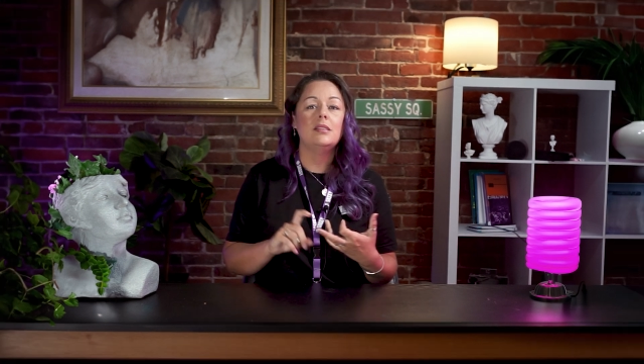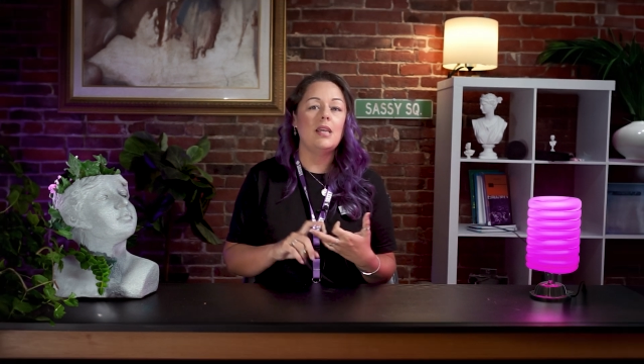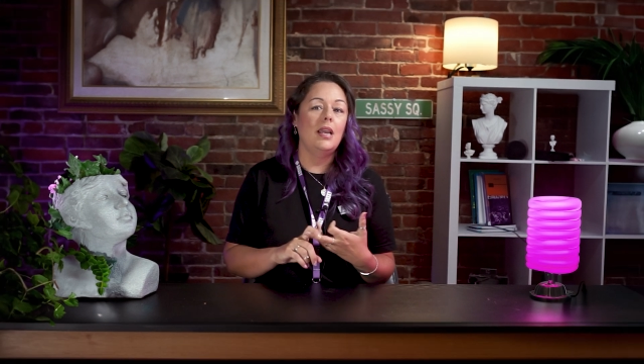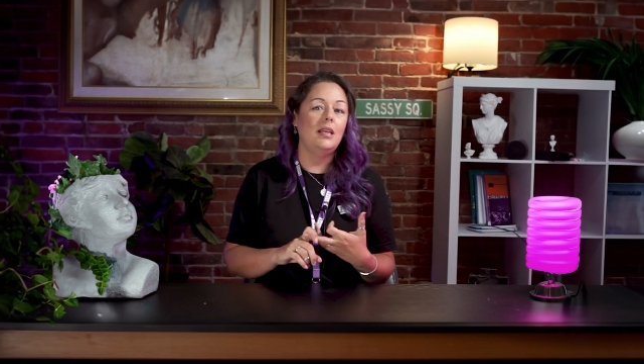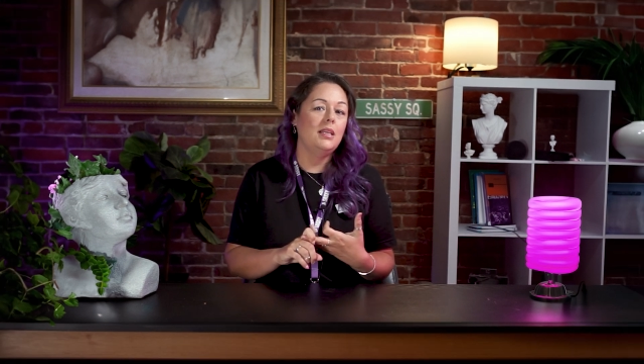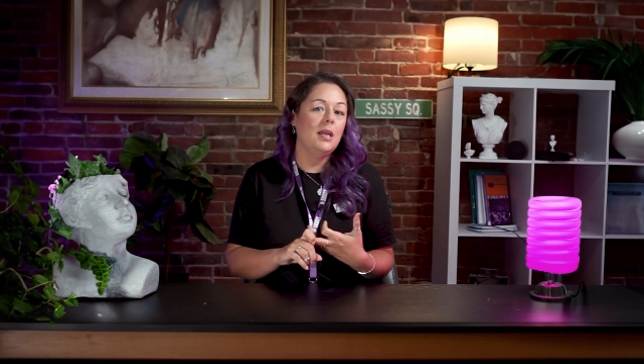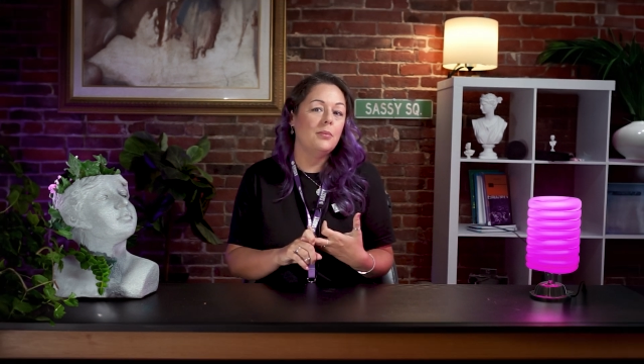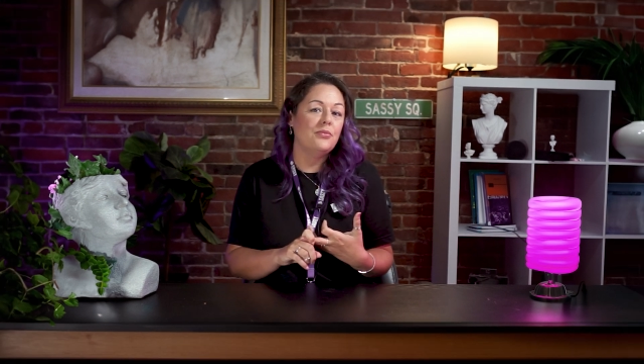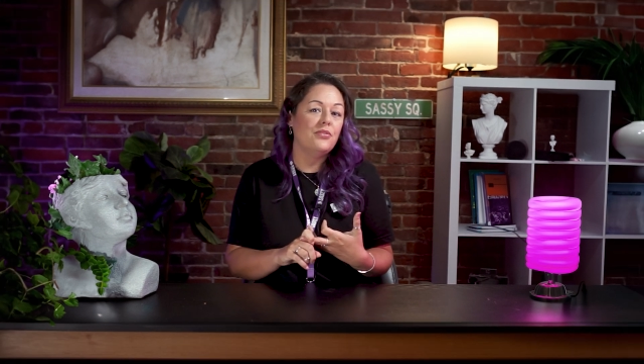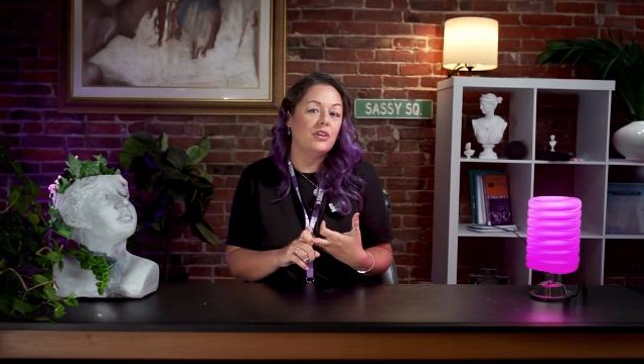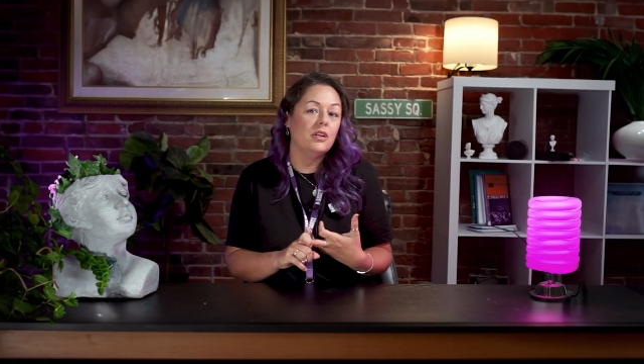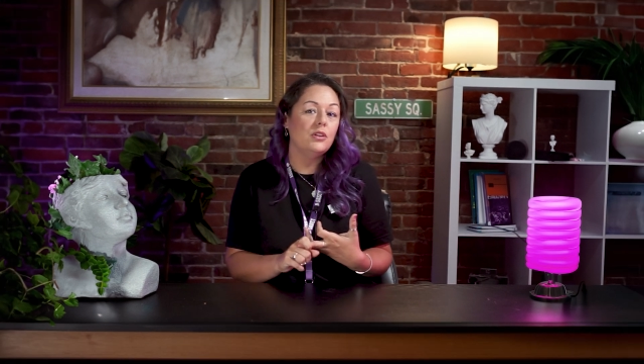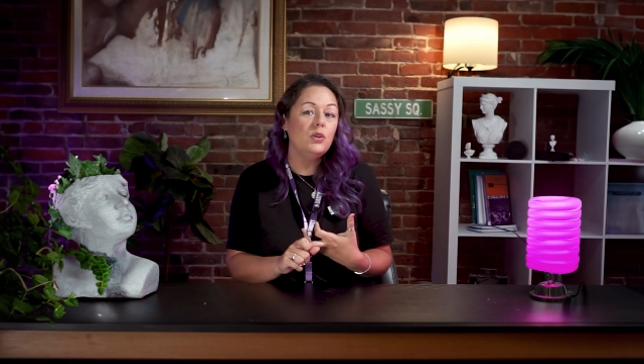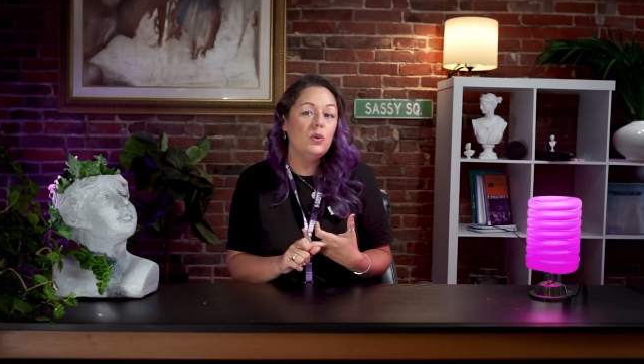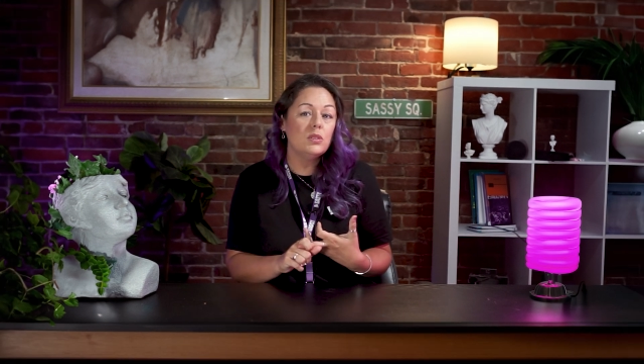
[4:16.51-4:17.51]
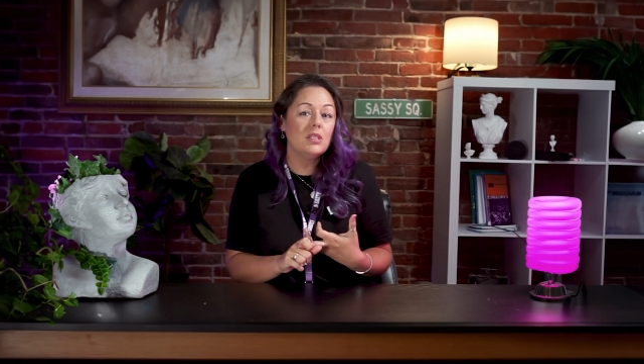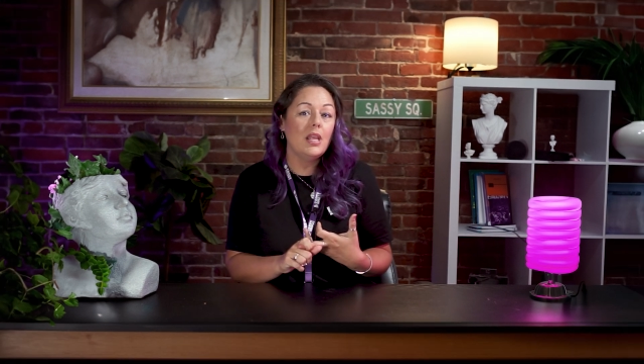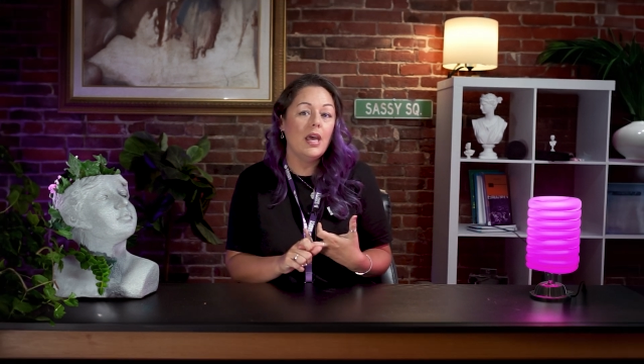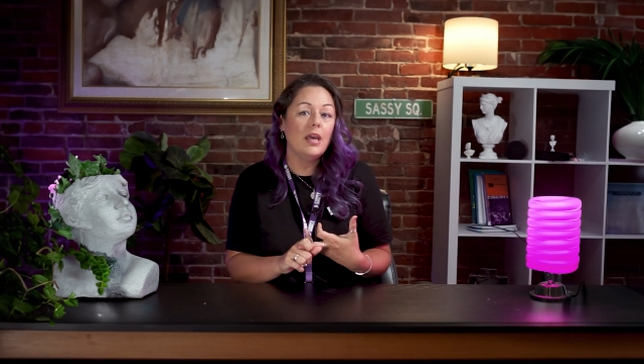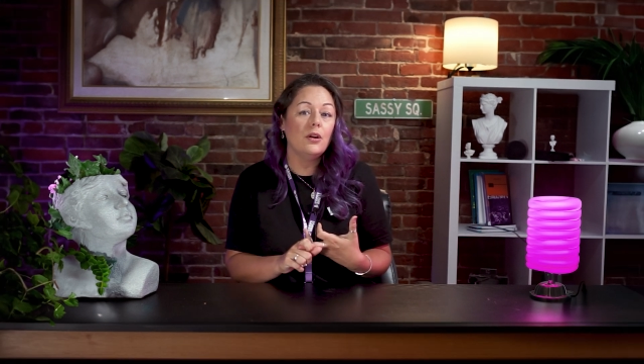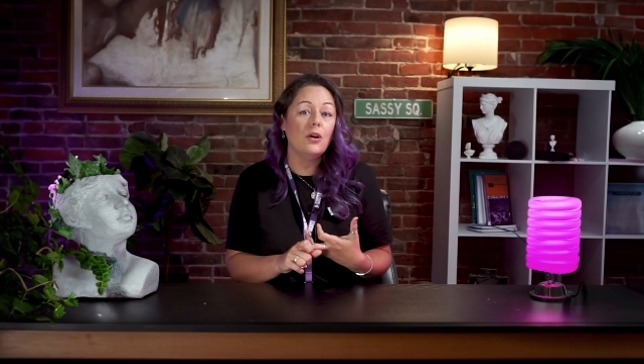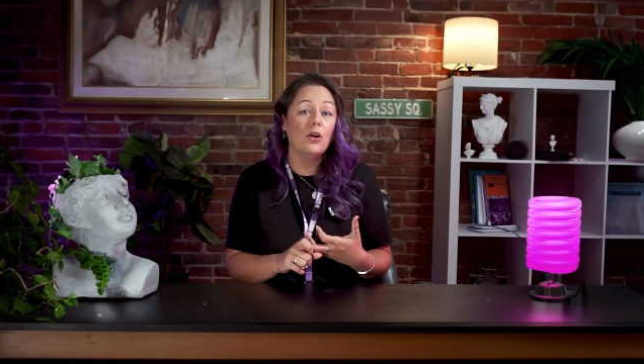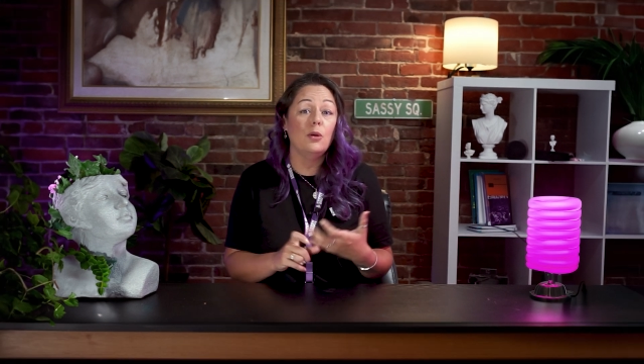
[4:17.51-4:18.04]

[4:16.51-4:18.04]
signing up for a newsletter,